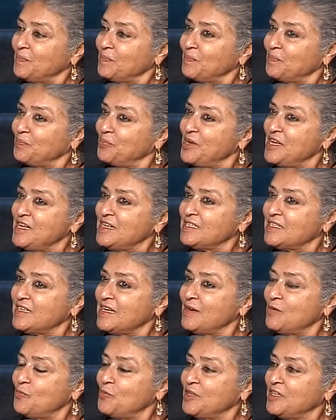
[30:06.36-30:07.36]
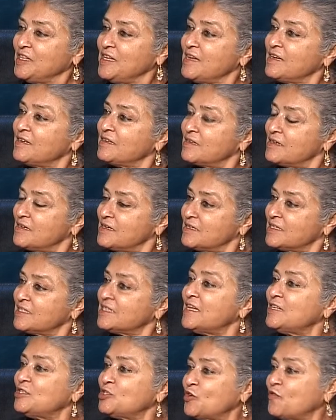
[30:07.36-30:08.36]
brings in with it a
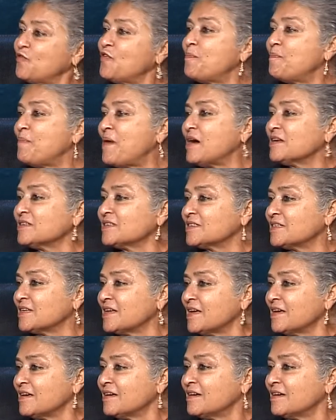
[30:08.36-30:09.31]
sense of a passing.